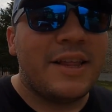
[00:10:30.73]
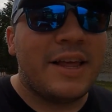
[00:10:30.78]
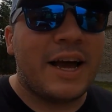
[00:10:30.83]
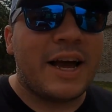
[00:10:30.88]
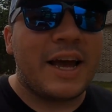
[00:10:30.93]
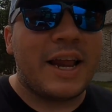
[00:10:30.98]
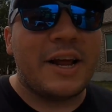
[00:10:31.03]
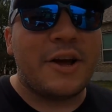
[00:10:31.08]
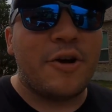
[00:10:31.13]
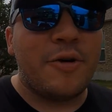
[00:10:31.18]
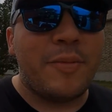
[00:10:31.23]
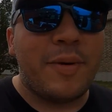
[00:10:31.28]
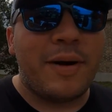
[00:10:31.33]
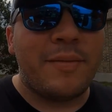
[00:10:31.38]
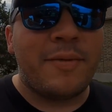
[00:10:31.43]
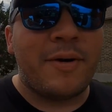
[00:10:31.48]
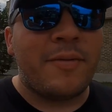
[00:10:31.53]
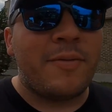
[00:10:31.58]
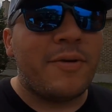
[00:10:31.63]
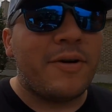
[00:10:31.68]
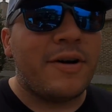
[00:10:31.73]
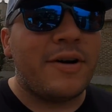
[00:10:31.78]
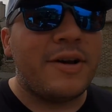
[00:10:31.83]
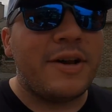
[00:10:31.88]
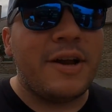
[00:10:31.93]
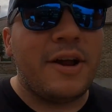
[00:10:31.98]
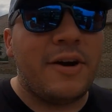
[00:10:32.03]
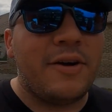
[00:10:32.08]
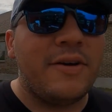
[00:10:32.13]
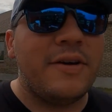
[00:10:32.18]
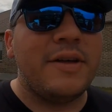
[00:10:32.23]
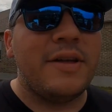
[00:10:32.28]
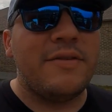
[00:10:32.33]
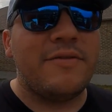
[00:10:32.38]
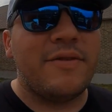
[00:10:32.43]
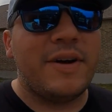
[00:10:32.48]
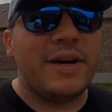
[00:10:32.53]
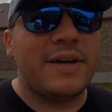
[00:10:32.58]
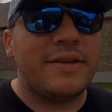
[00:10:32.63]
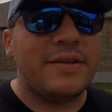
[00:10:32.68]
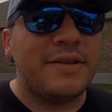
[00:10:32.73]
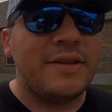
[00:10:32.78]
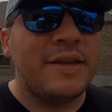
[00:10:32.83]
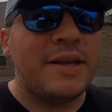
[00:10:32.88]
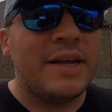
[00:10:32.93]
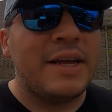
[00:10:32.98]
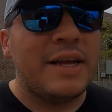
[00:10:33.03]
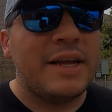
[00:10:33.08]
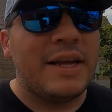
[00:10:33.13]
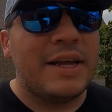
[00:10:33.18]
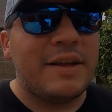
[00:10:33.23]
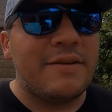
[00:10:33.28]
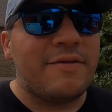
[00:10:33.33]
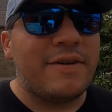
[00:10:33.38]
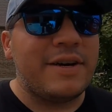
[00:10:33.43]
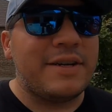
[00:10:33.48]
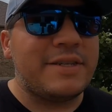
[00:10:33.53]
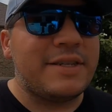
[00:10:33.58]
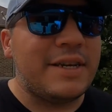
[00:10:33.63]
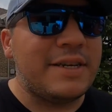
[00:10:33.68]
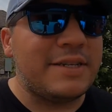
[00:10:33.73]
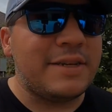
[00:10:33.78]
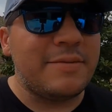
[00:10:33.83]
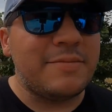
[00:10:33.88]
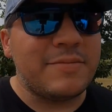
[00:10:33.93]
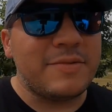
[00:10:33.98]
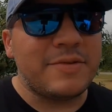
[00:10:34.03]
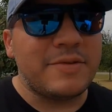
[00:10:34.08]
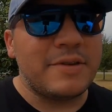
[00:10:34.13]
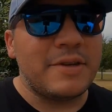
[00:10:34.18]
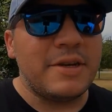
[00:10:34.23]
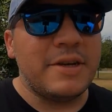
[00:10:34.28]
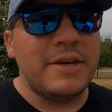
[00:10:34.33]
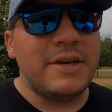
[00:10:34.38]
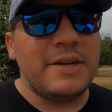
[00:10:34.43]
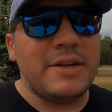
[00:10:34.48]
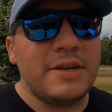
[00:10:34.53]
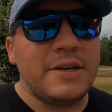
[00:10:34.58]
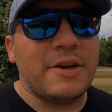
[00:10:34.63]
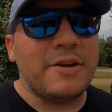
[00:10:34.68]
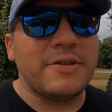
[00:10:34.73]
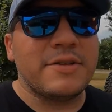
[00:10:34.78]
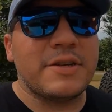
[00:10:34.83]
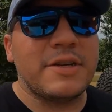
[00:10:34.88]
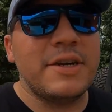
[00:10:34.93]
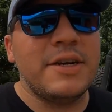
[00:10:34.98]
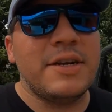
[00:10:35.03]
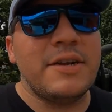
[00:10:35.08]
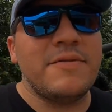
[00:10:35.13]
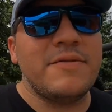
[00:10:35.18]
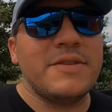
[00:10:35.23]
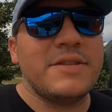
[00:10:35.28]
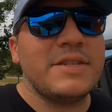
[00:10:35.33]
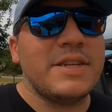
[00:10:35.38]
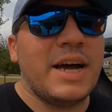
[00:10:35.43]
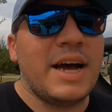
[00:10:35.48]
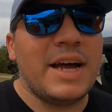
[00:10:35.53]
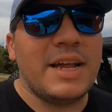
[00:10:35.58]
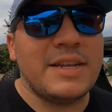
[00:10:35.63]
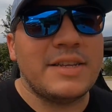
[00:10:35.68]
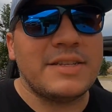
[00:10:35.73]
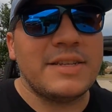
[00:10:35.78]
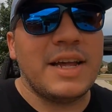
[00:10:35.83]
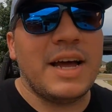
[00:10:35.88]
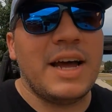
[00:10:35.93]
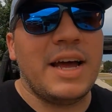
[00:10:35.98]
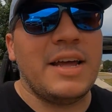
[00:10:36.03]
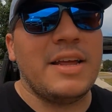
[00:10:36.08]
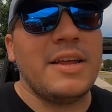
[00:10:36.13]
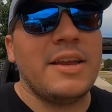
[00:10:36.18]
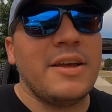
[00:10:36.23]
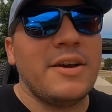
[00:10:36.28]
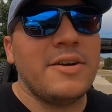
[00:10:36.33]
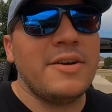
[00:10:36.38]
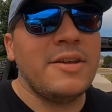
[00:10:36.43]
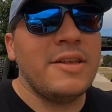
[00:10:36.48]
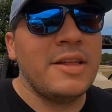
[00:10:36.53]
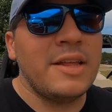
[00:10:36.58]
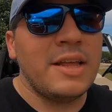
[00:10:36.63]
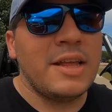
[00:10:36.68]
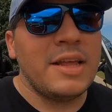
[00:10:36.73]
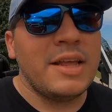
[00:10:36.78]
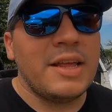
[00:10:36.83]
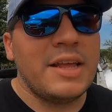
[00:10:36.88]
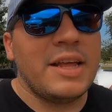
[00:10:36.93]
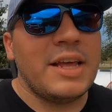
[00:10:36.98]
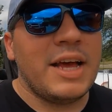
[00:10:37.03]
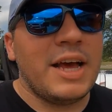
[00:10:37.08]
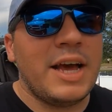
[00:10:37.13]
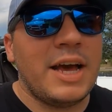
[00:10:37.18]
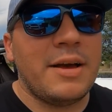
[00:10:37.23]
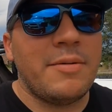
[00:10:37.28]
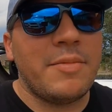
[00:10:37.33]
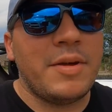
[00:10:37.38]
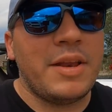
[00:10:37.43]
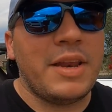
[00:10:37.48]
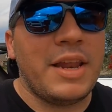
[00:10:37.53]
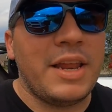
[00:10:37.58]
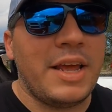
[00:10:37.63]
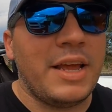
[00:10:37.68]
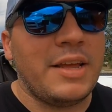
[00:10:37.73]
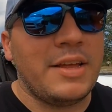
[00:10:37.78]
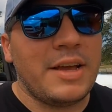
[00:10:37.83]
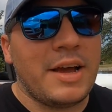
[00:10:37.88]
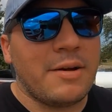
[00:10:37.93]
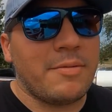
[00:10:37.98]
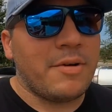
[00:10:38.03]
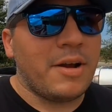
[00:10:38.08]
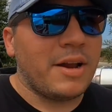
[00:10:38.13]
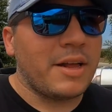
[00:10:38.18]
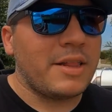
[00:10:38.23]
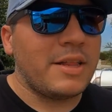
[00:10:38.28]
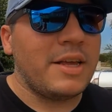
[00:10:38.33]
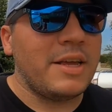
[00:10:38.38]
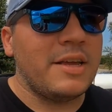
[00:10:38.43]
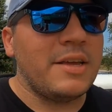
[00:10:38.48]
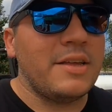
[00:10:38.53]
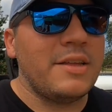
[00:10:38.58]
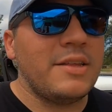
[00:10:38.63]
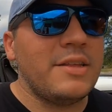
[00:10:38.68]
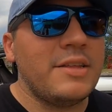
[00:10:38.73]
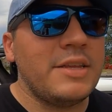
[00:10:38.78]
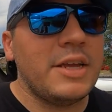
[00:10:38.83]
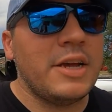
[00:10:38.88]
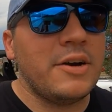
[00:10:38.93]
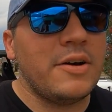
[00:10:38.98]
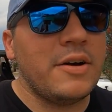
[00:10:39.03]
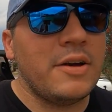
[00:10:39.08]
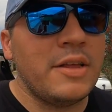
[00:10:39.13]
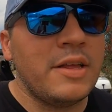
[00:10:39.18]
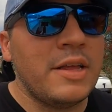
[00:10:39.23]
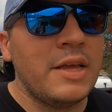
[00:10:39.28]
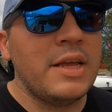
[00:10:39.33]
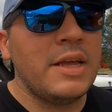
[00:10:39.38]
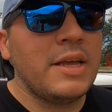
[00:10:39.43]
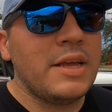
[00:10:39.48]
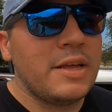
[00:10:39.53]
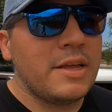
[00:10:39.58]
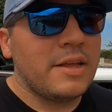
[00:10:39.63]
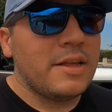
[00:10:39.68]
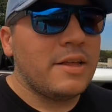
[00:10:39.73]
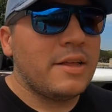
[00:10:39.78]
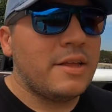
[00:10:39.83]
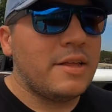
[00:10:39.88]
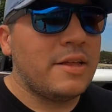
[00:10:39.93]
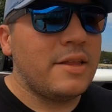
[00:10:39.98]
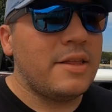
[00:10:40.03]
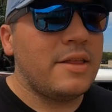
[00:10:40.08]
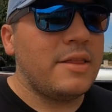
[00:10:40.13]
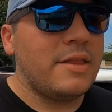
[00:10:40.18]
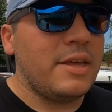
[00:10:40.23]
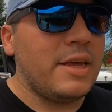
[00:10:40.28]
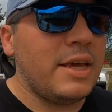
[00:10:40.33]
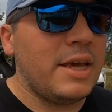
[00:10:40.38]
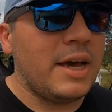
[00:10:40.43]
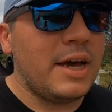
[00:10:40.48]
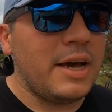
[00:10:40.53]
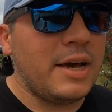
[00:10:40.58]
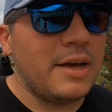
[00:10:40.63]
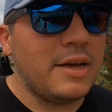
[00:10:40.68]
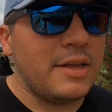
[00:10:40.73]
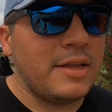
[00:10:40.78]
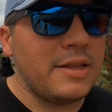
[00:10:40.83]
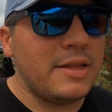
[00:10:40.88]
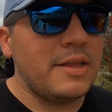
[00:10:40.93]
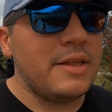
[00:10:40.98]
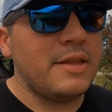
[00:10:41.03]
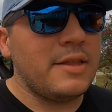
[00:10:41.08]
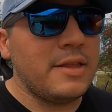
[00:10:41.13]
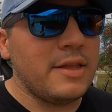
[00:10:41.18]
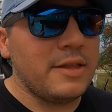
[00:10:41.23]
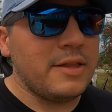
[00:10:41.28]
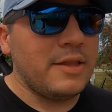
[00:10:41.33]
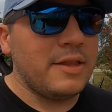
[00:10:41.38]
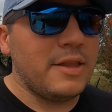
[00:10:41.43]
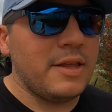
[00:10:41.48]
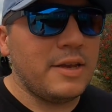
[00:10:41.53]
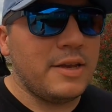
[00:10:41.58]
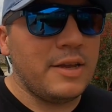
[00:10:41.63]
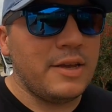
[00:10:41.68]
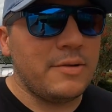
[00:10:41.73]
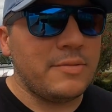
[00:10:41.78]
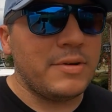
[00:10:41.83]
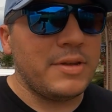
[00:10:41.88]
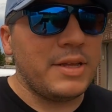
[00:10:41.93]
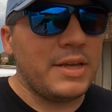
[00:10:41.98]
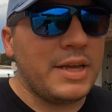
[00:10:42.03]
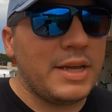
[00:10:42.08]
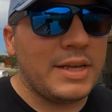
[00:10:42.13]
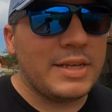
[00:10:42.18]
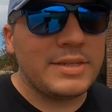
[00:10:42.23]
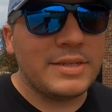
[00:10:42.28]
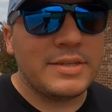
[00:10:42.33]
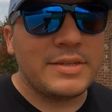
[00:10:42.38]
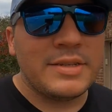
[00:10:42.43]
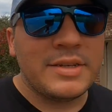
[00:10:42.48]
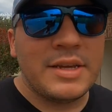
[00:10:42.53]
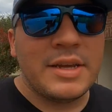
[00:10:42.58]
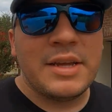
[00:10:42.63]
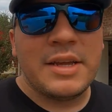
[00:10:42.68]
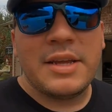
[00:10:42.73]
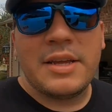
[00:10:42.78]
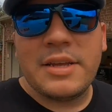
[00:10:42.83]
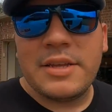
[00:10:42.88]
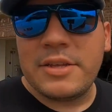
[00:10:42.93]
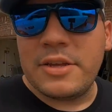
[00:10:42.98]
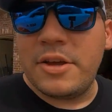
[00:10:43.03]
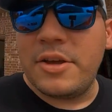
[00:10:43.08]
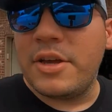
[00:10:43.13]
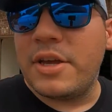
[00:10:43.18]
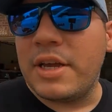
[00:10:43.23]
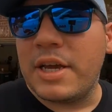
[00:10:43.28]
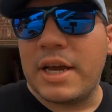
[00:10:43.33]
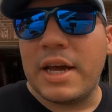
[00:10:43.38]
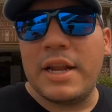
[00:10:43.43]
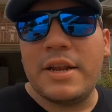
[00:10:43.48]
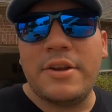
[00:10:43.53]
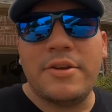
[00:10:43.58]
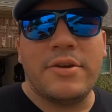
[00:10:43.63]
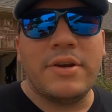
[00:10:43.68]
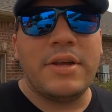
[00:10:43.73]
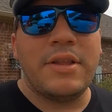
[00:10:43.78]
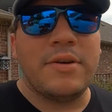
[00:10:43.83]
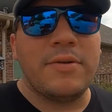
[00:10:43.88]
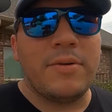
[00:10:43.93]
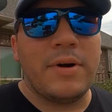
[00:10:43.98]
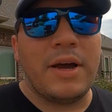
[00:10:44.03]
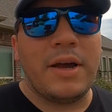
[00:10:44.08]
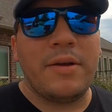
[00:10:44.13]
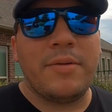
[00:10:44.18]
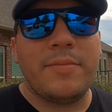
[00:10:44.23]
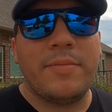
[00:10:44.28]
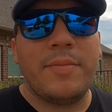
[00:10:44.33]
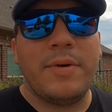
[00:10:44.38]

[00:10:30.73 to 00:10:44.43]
I kind of go by my word. You know, if I say something's good, you know, it's good. If it's not, it's not. You know, and ironically, you know, the deal really is you know, you can kind of do it either way.